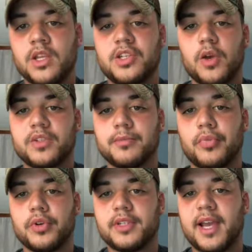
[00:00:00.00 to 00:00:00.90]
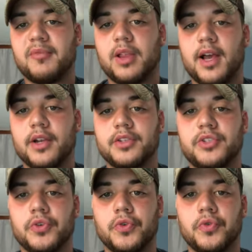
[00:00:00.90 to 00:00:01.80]
so it's important to have pliers
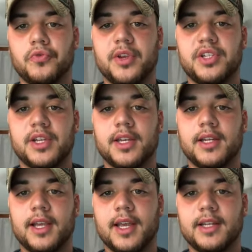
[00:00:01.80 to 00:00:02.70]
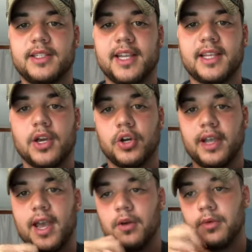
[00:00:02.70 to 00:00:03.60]
to reach in and take that
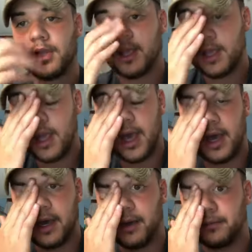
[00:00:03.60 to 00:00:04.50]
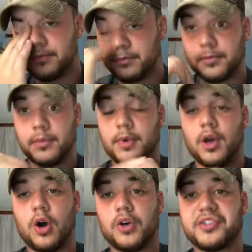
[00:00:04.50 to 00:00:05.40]
hook out. Um,
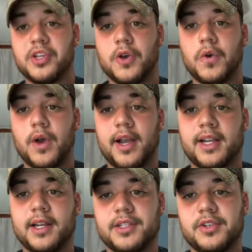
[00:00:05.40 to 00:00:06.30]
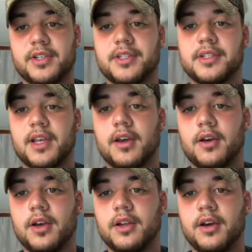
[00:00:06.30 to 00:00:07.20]
also, I cannot stress this
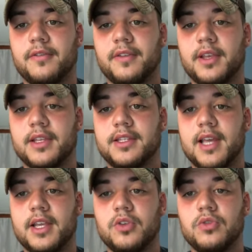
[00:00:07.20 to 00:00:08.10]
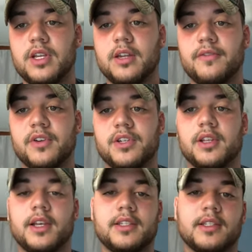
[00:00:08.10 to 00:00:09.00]
out enough, is that you need a
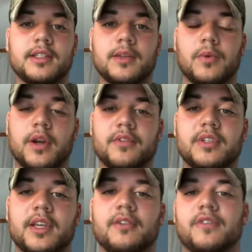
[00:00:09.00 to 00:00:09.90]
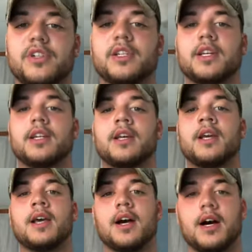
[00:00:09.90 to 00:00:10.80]
fishing license in whatever state you're fishing in.
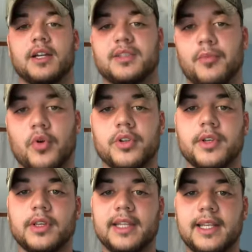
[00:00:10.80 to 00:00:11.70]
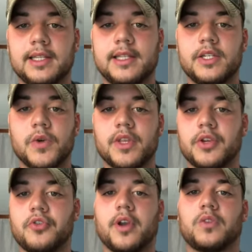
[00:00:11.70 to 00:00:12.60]
Uh, it's important to legally do it
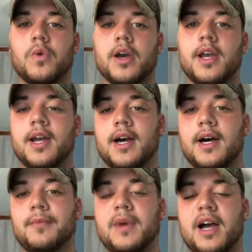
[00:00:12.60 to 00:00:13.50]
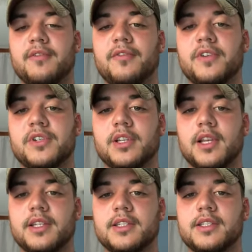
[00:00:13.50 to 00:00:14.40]
the correct way. Um, I have a fishing
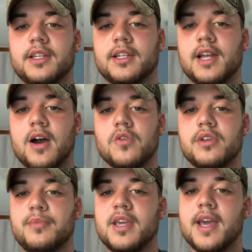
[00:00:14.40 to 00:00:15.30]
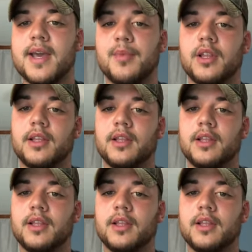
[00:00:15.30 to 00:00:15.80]
license in not only PA, but